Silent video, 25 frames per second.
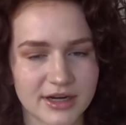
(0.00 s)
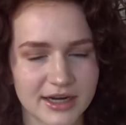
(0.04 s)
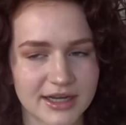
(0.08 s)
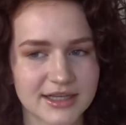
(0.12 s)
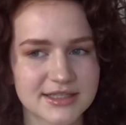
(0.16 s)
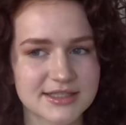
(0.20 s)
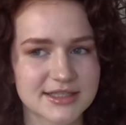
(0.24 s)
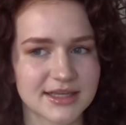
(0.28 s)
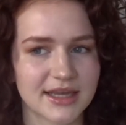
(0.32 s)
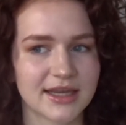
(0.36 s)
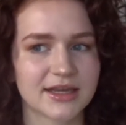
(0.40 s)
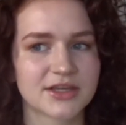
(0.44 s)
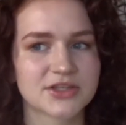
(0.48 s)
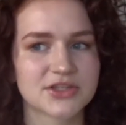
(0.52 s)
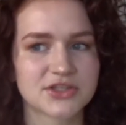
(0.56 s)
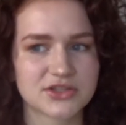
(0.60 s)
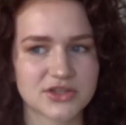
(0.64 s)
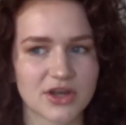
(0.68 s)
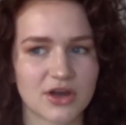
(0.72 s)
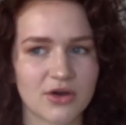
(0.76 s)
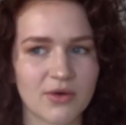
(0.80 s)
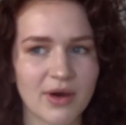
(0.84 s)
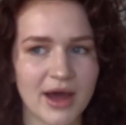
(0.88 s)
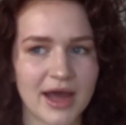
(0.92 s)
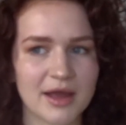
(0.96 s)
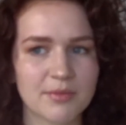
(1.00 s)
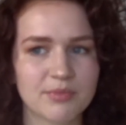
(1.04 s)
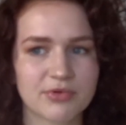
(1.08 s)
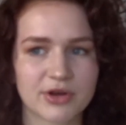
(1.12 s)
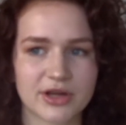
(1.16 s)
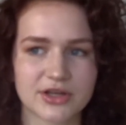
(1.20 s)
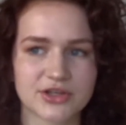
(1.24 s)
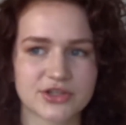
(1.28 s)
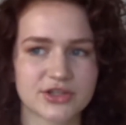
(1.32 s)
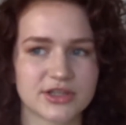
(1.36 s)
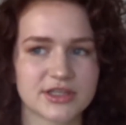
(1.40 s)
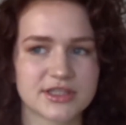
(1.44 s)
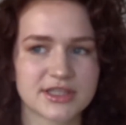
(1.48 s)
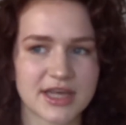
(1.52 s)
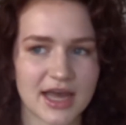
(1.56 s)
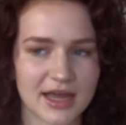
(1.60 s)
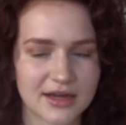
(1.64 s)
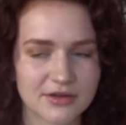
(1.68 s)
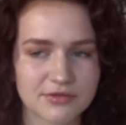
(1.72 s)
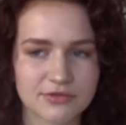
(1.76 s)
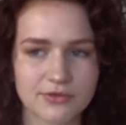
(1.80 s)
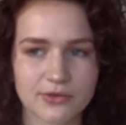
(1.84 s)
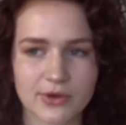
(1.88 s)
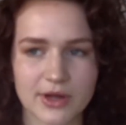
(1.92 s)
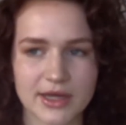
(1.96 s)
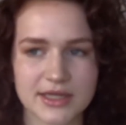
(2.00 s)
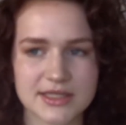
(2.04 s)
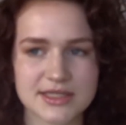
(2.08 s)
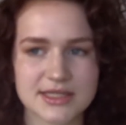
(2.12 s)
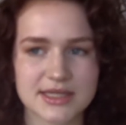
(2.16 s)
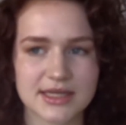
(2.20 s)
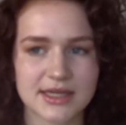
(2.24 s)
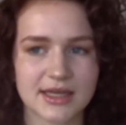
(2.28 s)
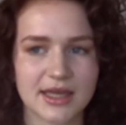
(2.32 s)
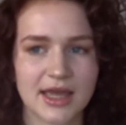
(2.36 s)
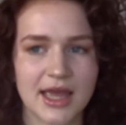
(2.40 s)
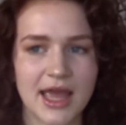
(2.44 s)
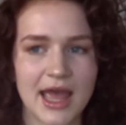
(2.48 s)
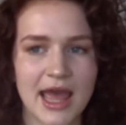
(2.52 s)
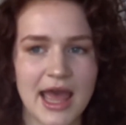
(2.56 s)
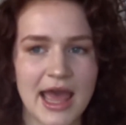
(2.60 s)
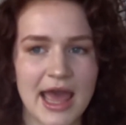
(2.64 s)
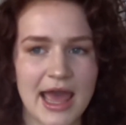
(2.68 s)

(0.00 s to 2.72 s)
It's like so high pressure. It's kind of crazy.